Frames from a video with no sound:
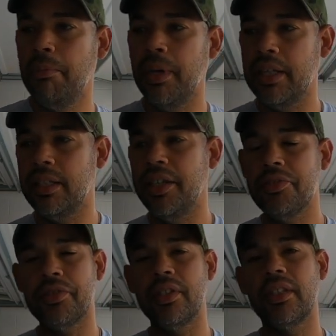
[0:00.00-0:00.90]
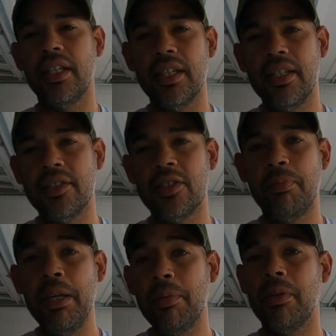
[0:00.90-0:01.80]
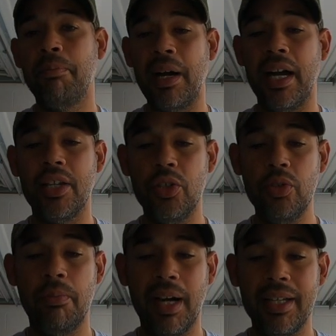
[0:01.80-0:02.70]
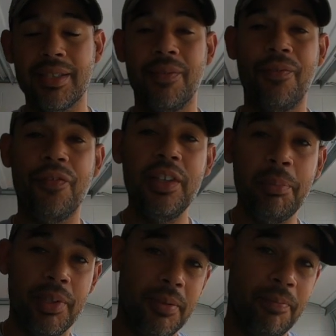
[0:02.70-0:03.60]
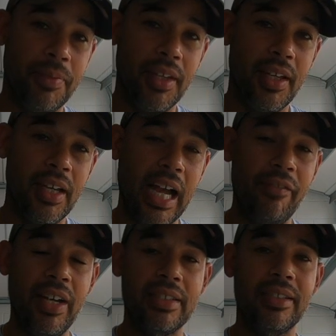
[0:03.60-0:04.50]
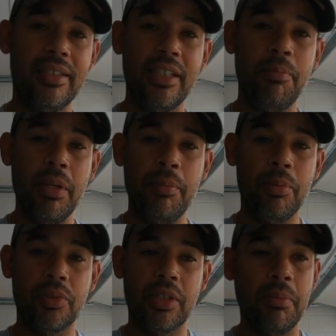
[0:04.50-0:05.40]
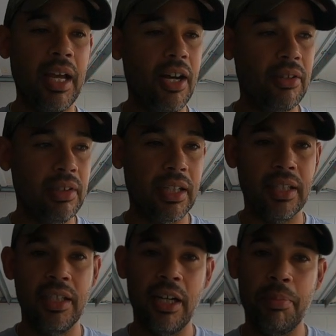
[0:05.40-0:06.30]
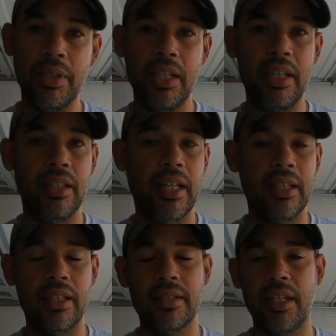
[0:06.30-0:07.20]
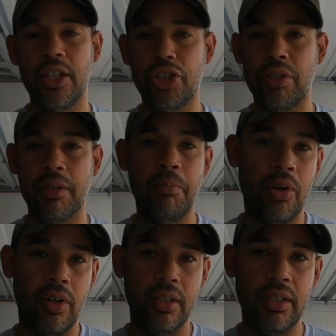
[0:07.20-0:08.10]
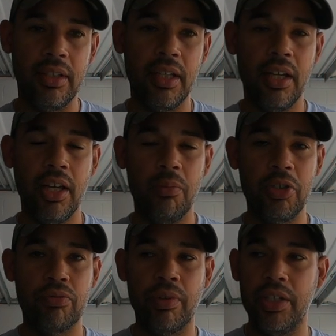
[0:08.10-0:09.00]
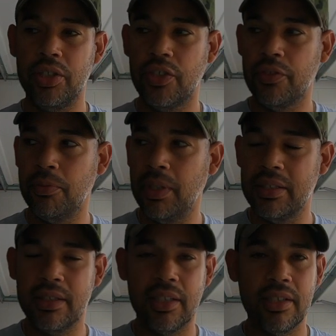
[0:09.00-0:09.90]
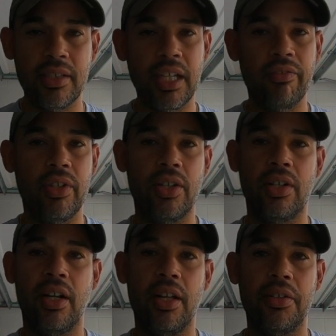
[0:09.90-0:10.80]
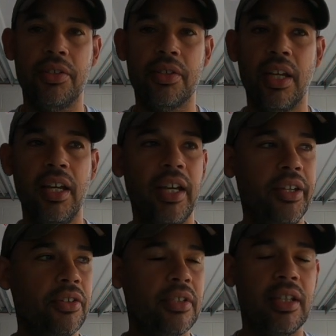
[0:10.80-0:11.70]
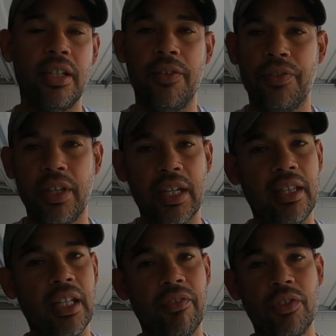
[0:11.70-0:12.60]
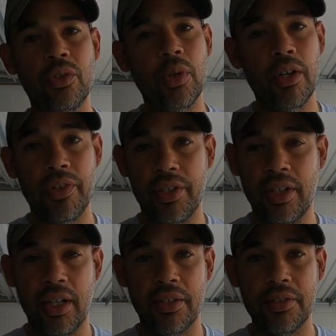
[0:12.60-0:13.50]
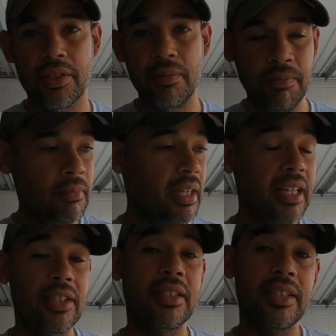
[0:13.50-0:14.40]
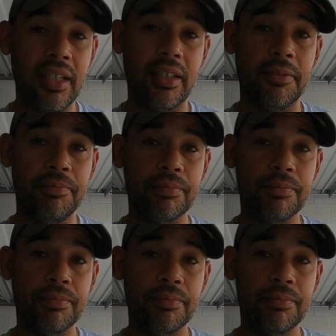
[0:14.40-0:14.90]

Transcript: But the interesting thing is people are buying new bikes and flipping them. I've actually seen people somehow lucking up and getting, like, let's say a Trek Marlin, which ranges from what, $600 to $700, and they're selling it for like $1,100 to $1,200, and it's selling.